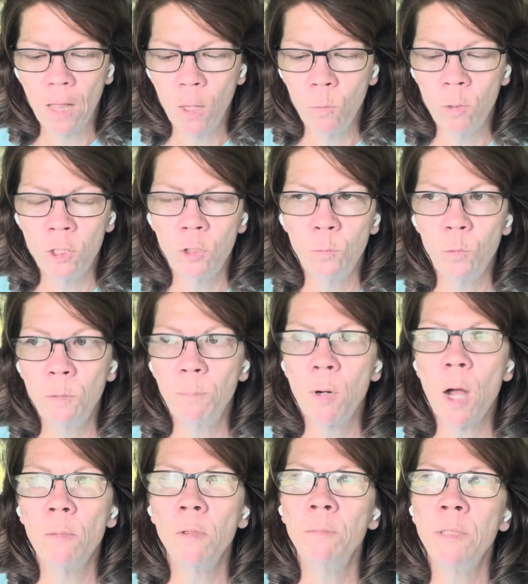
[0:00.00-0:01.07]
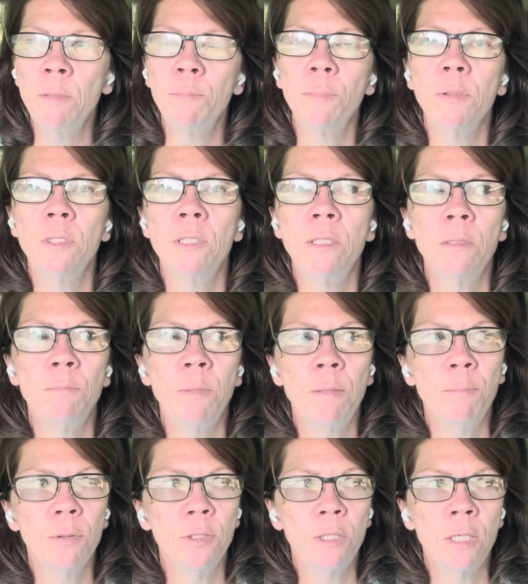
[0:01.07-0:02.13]
which would probably be
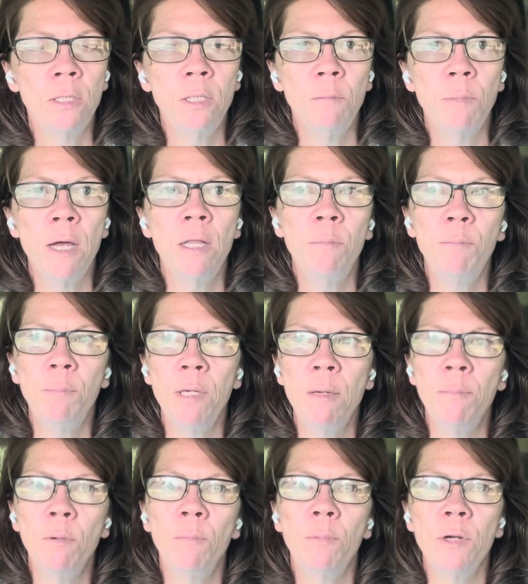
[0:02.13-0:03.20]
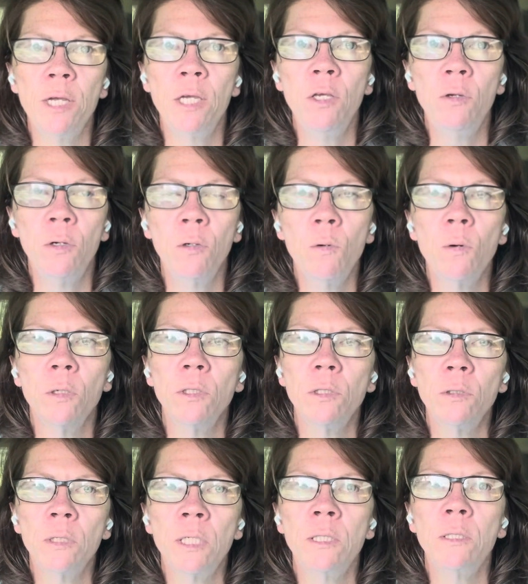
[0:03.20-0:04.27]
presented by the people bringing you to court.
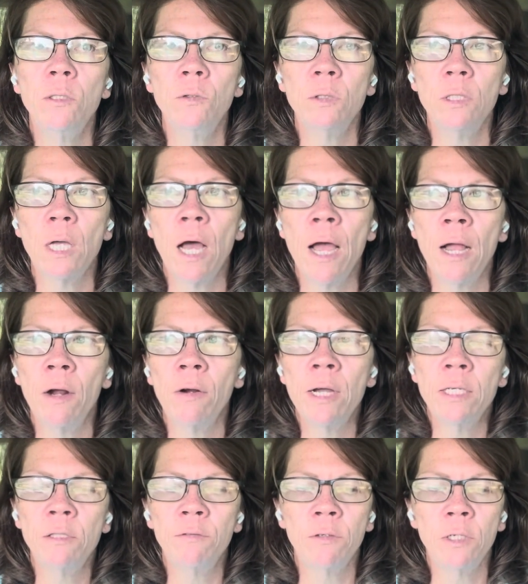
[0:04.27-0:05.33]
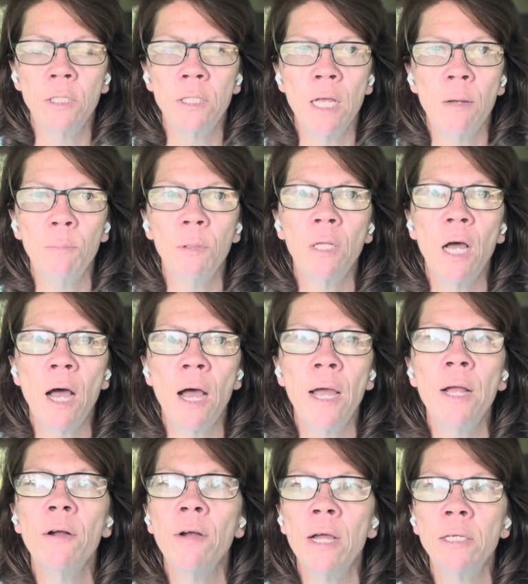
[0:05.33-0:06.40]
So let's use the IRS, for example. The
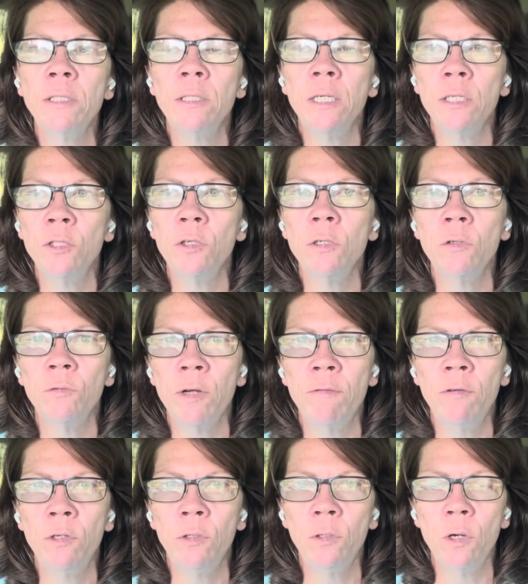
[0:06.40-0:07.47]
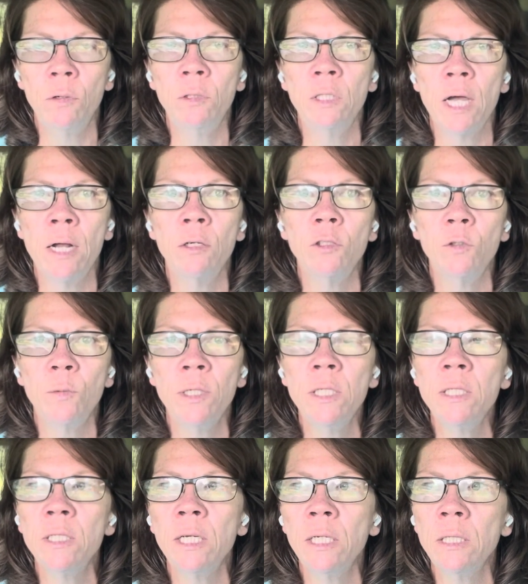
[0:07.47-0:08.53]
IRS, the Internal Revenue Code, Title
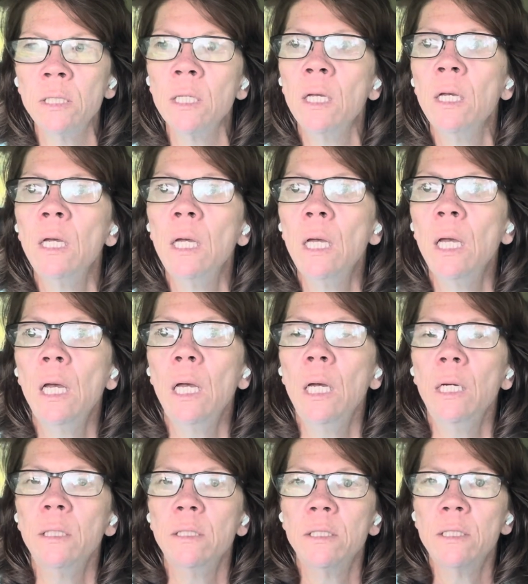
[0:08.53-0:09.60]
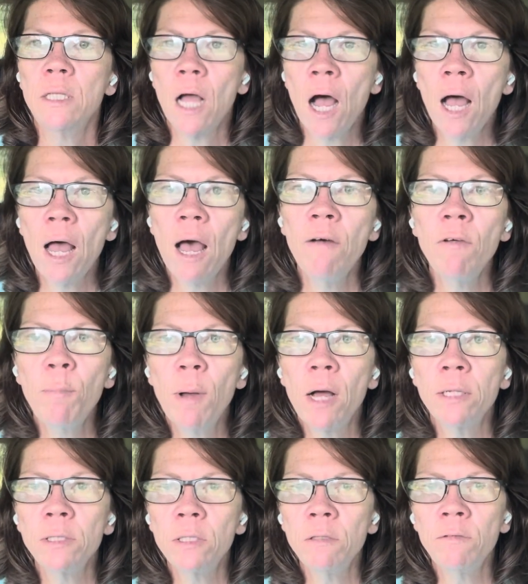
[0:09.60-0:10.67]
26, does not have a
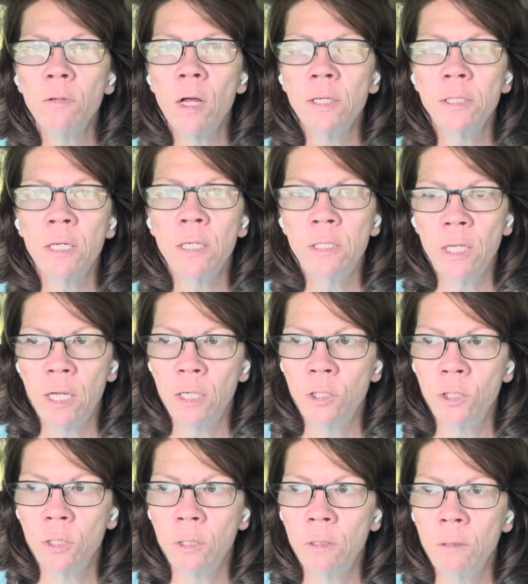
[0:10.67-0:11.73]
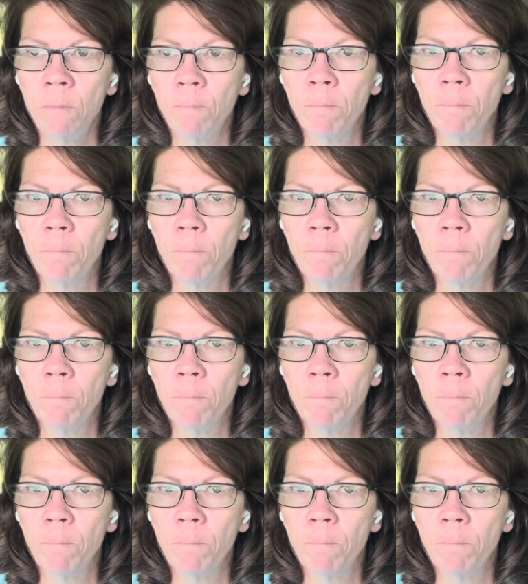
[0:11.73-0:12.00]
positive law citation,